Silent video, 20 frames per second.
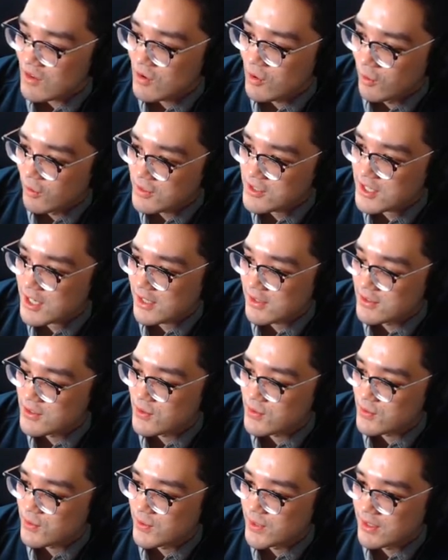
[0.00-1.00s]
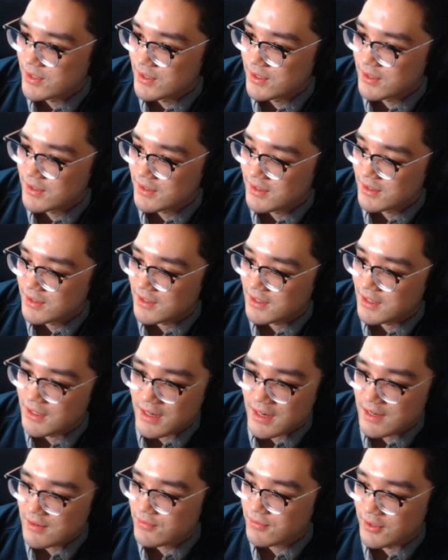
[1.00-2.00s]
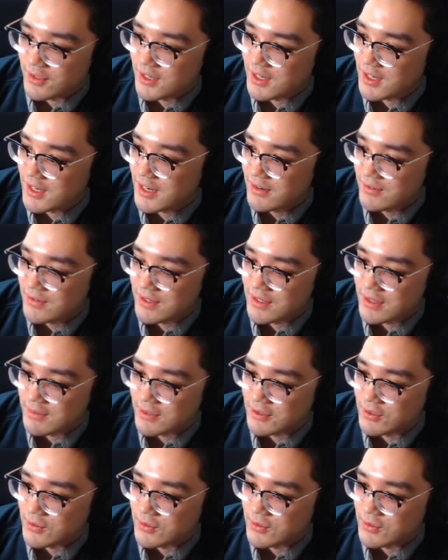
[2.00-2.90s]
Orange Islands was weird. I, I forgot everything about the